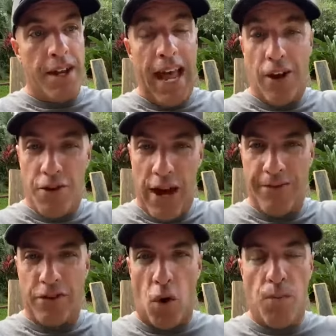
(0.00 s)
now you
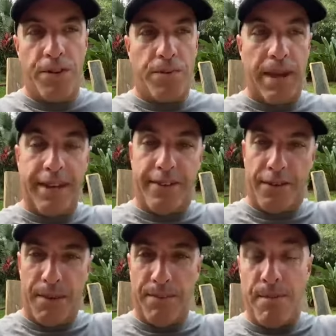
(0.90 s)
have this open space,
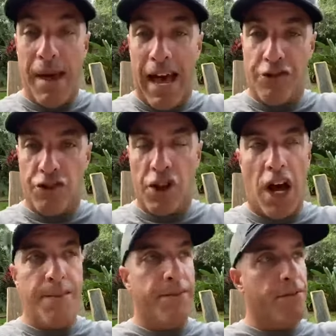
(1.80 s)
this maybe magic
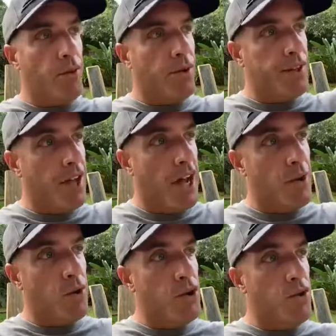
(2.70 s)
time, if you will, and
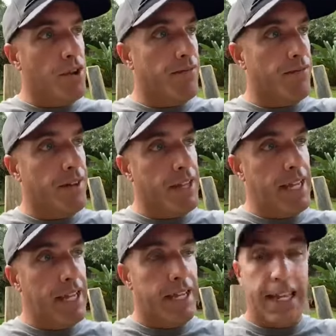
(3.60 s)
time where you can fill
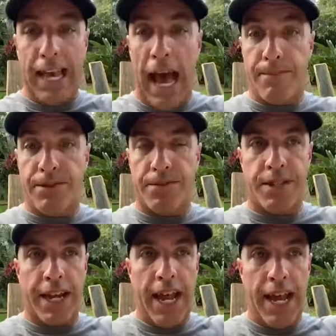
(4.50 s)
in the gaps of
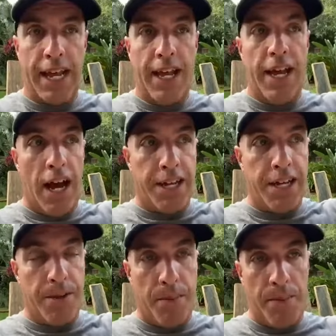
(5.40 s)
saying, hey, I
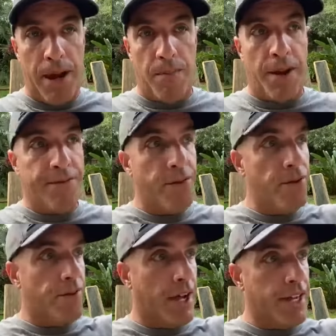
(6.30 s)
need to prepare my
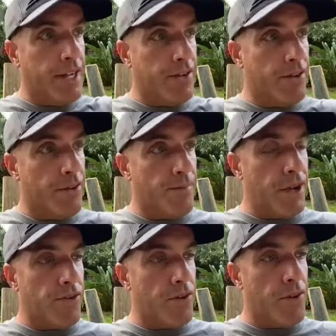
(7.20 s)
foods. I need to
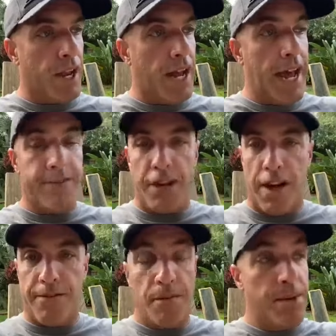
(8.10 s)
make sure that I have
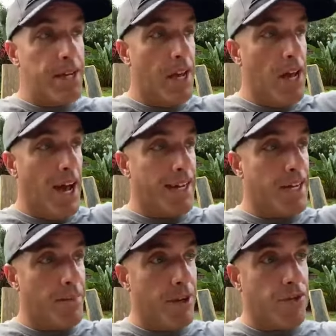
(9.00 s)
time for me. I
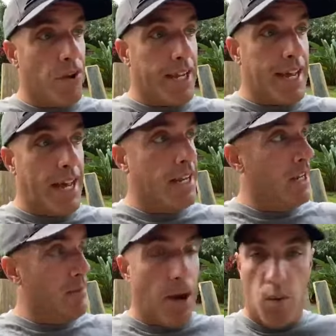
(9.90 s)
need to make sure I get
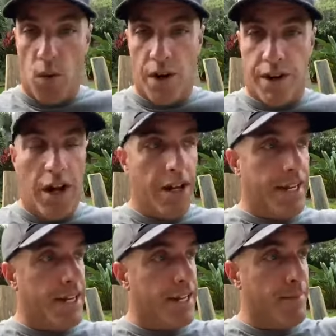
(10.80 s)
my work done.
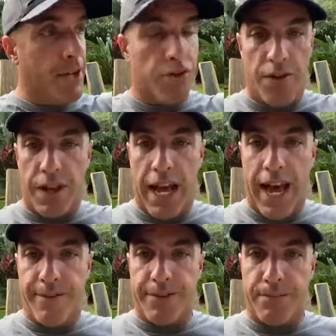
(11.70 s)
I need to make sure that I
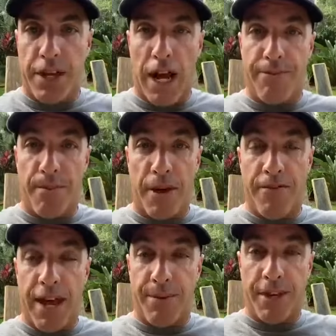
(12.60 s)
have some time for my
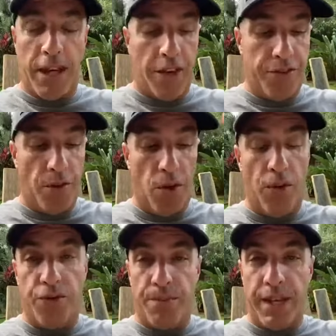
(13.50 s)
family. So
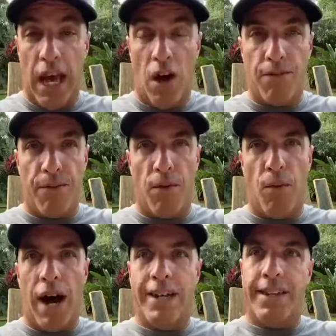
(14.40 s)
those will be helpful.
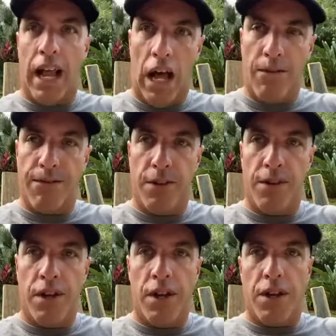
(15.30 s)
Why is that
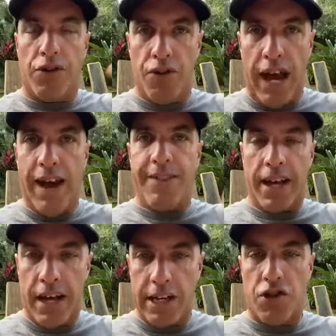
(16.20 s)
helpful? Because you have
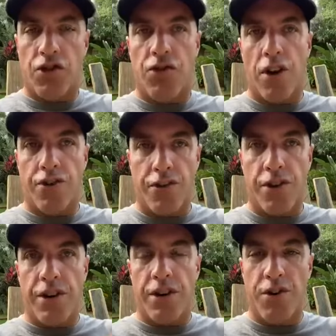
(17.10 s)
that kind of
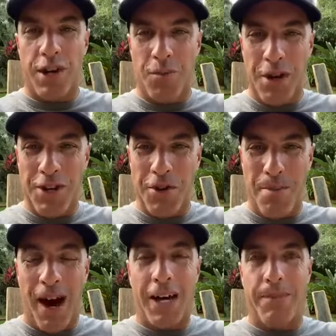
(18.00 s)
structure, you can win your
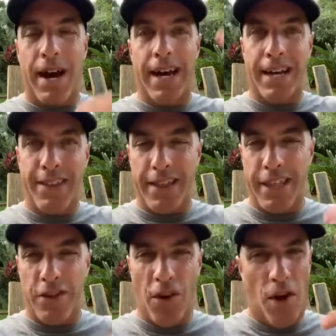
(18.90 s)
body back, and then
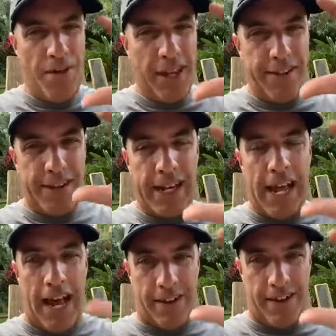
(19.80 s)
these all things
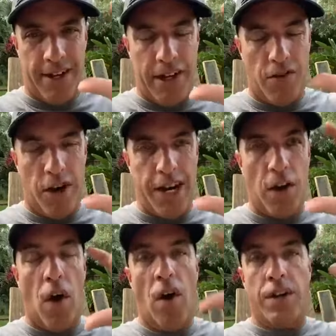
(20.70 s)
connect, right?
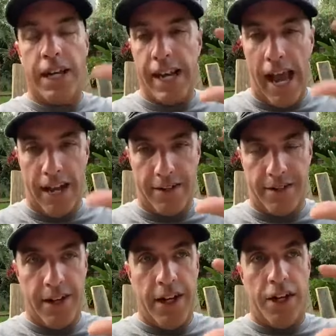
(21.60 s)
It all
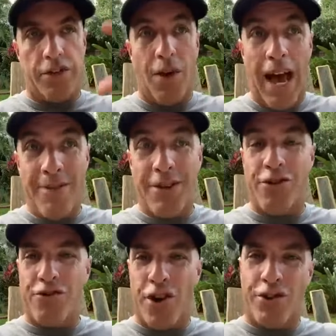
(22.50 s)
connects. So having
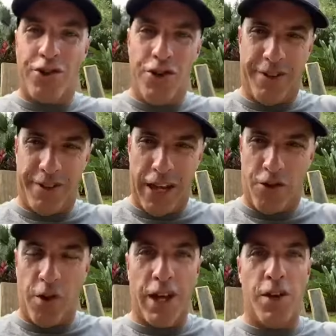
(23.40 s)
the structure, you can
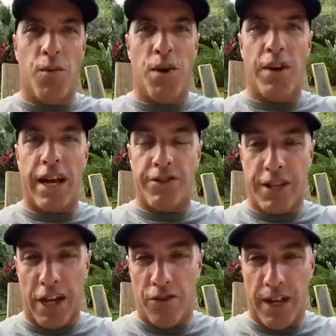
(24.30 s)
schedule out your workout,
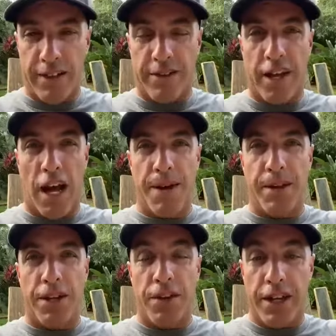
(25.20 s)
schedule out the
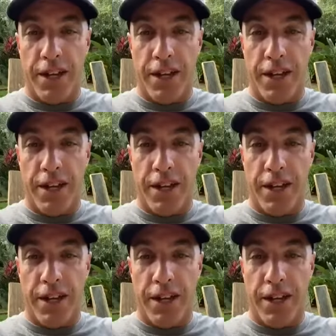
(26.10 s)
time that you